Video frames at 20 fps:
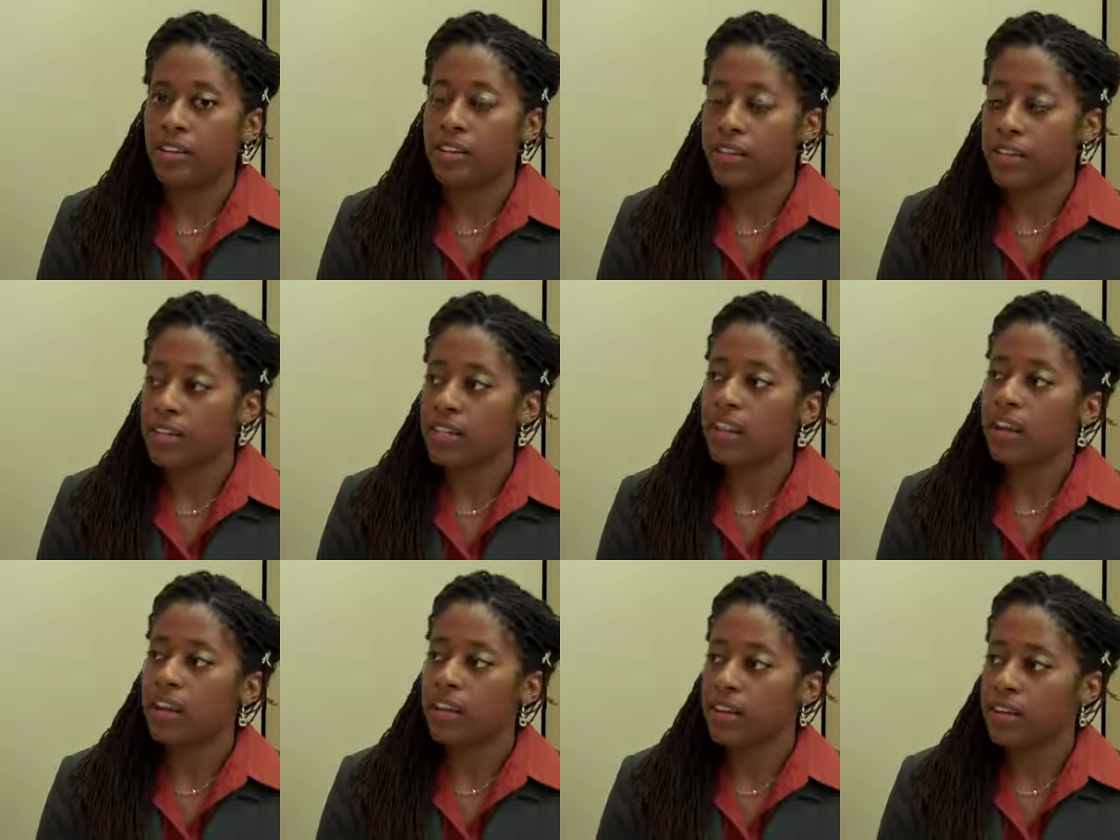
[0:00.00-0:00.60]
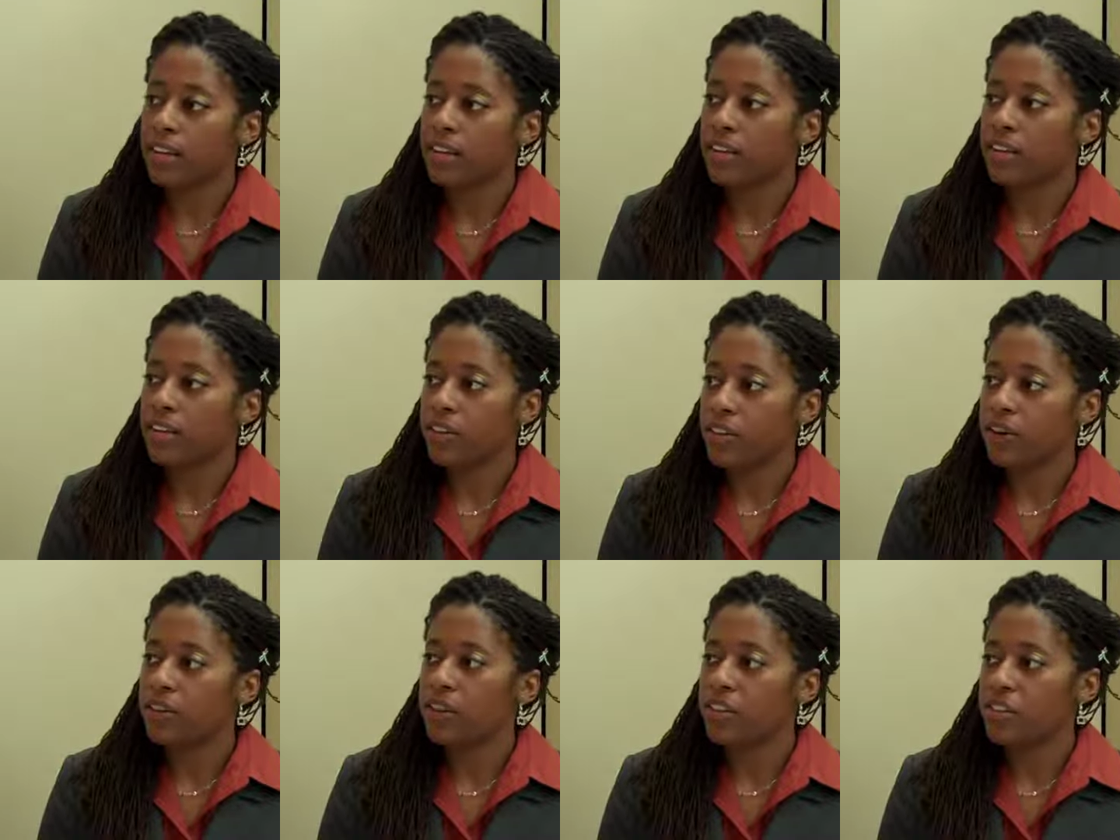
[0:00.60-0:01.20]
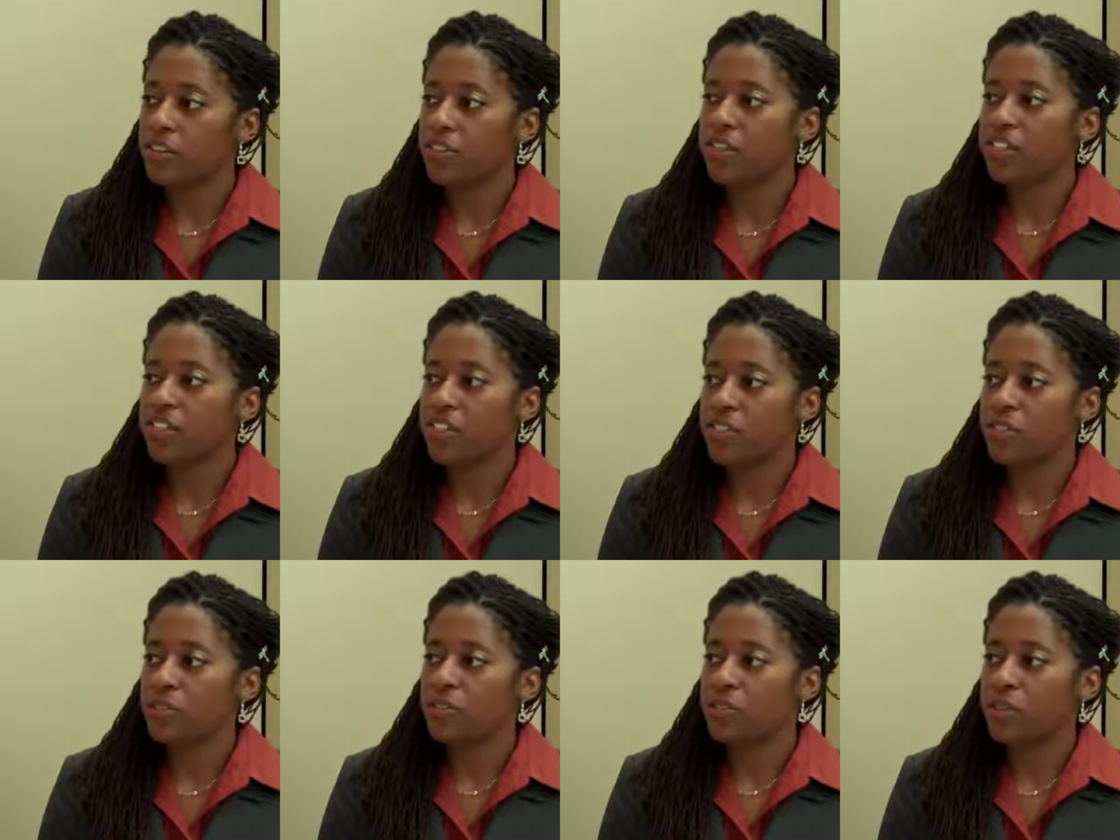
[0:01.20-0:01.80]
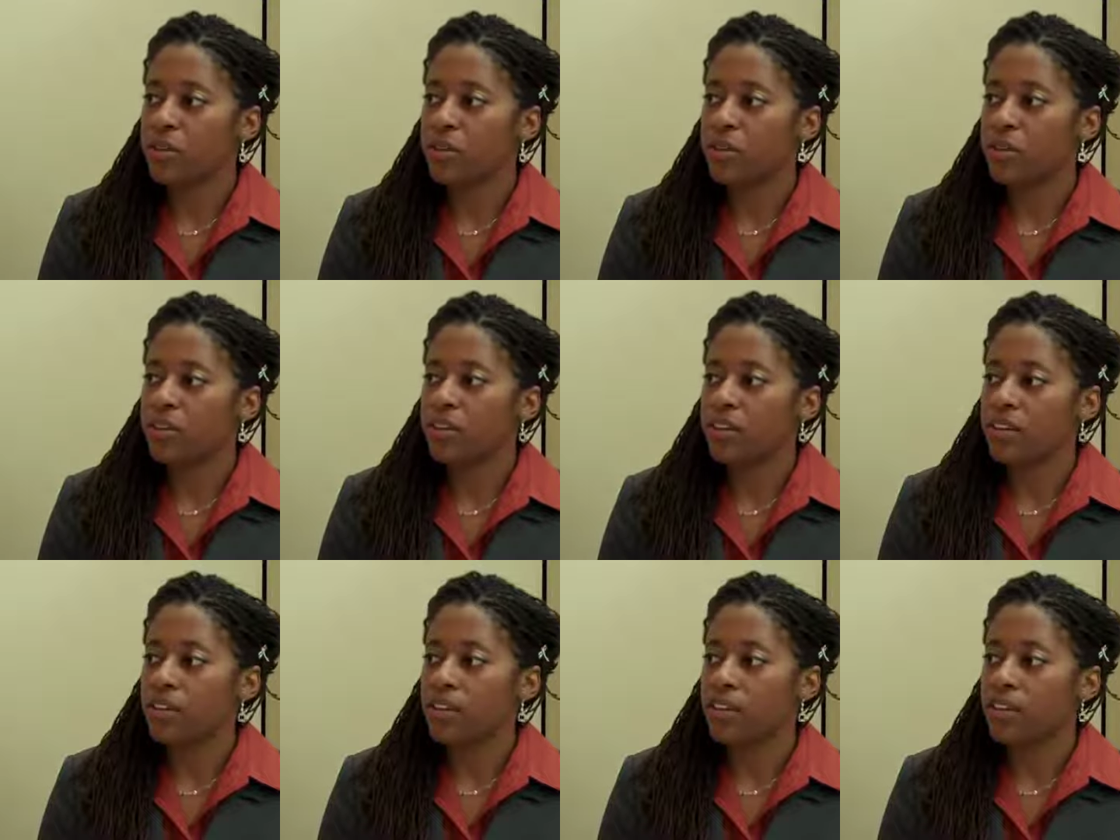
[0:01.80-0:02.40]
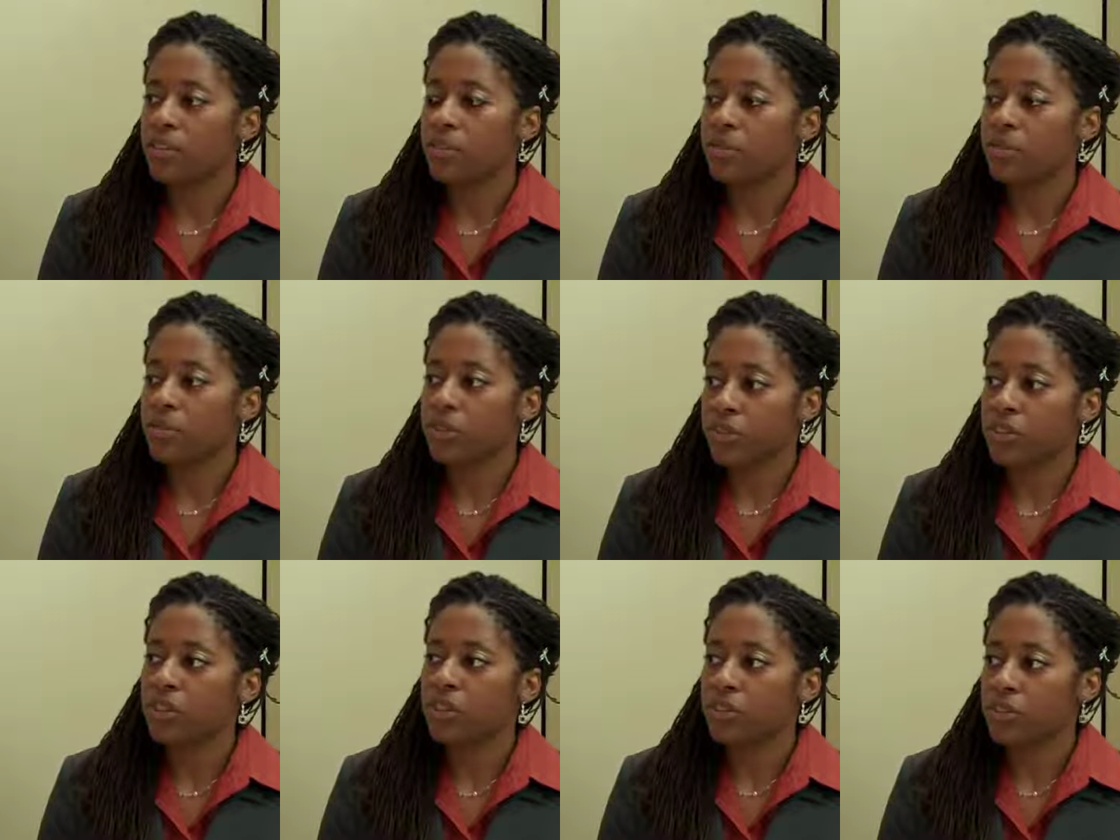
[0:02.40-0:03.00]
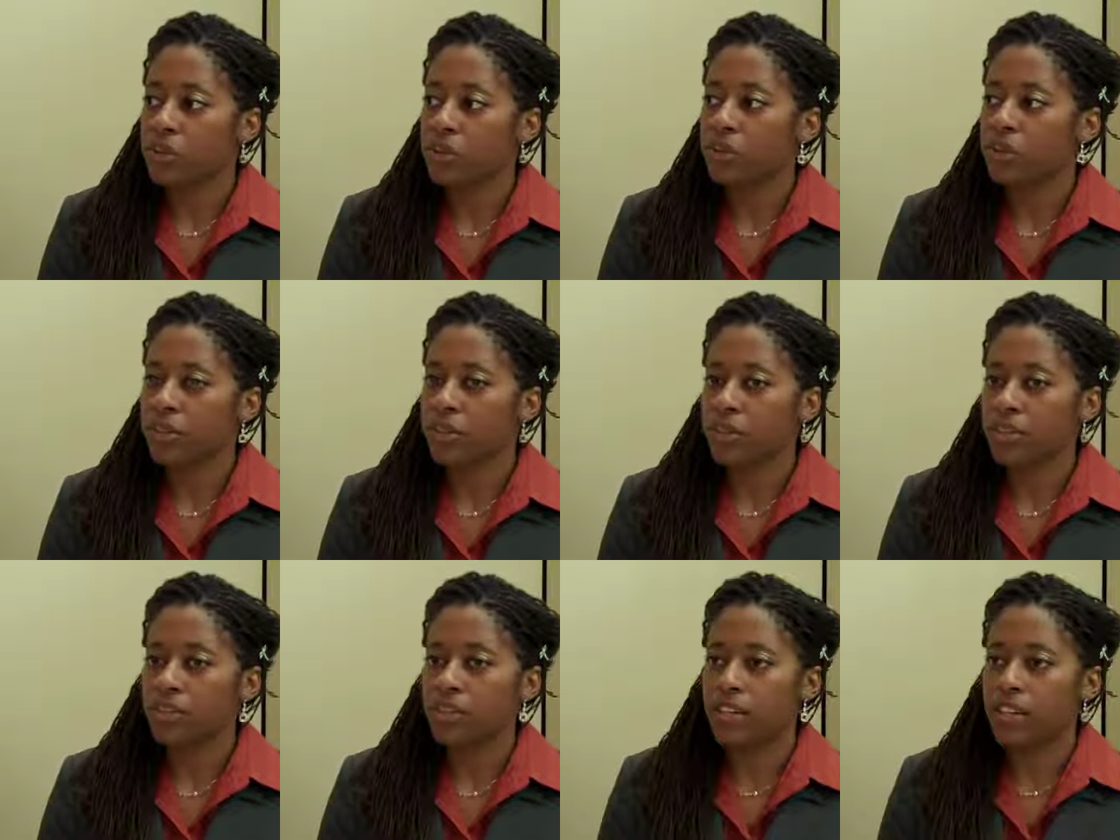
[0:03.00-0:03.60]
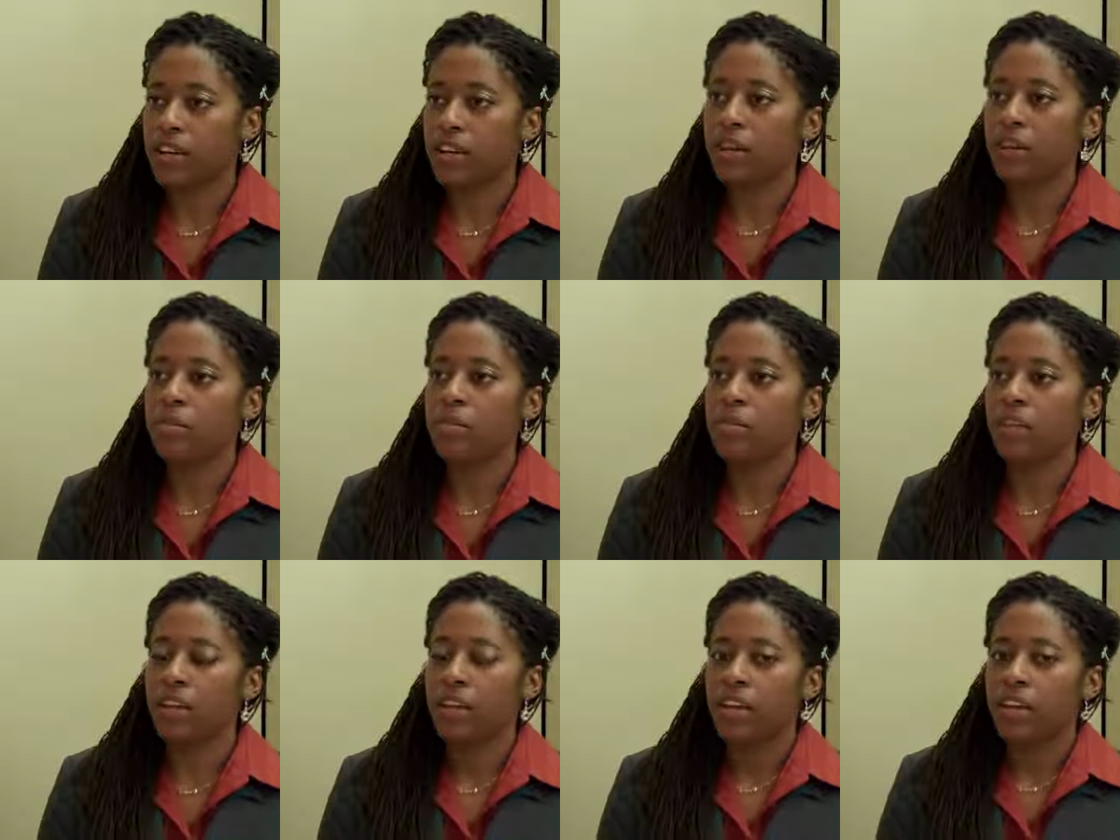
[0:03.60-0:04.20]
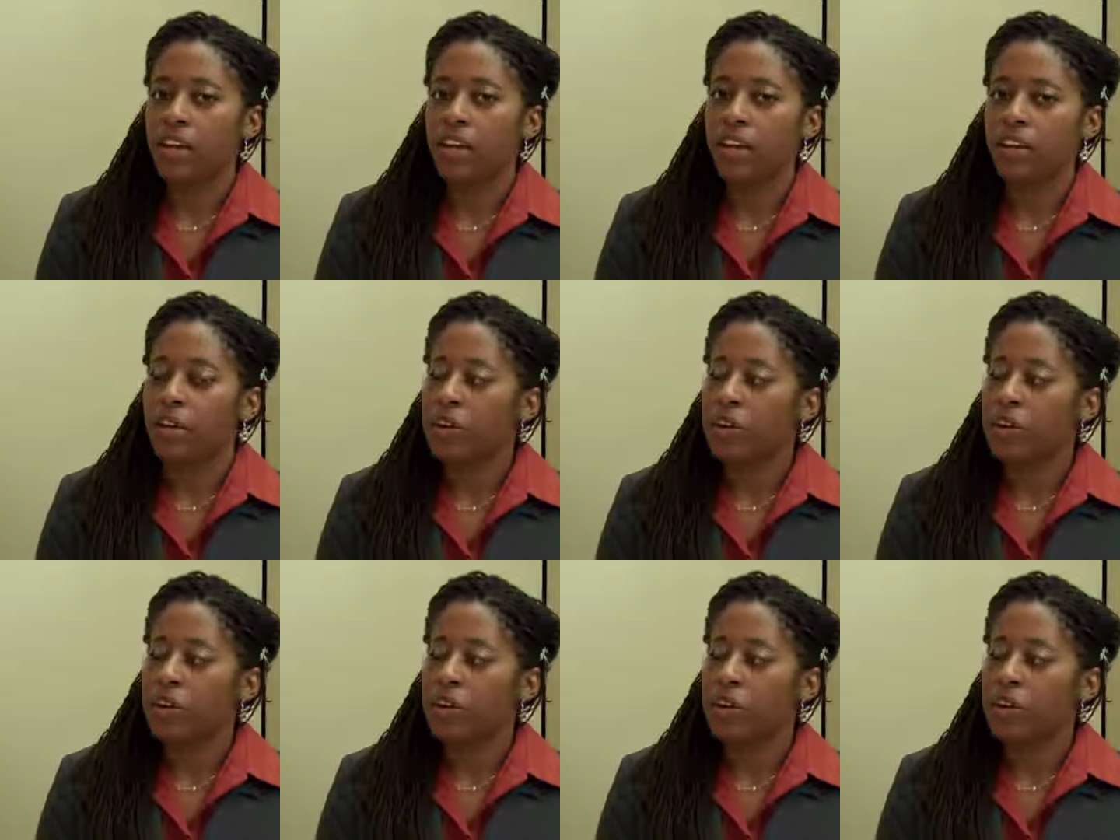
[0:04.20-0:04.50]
sustain your interest over a particular period of time,